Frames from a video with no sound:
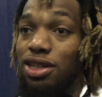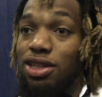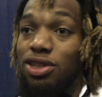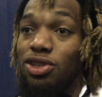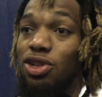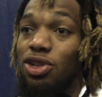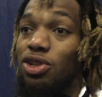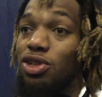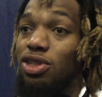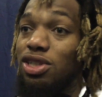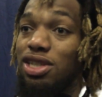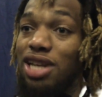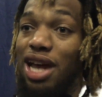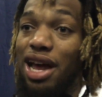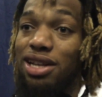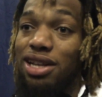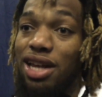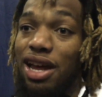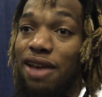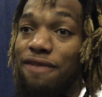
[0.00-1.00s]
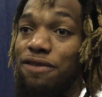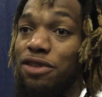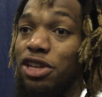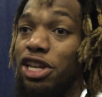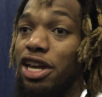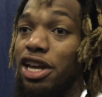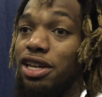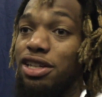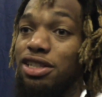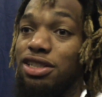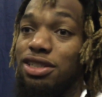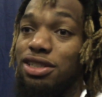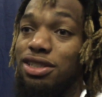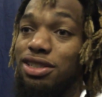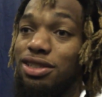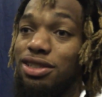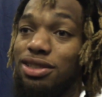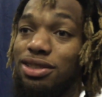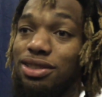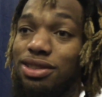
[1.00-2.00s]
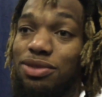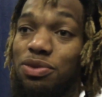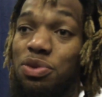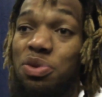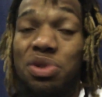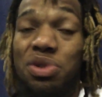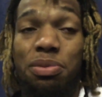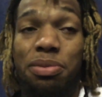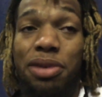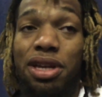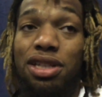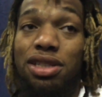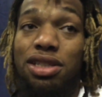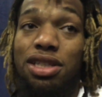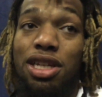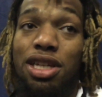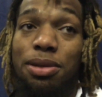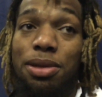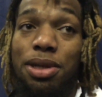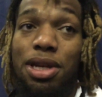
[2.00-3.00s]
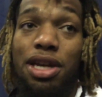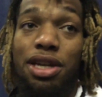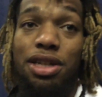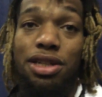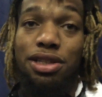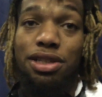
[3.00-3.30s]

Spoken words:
You know, I feel like we were the better team tonight.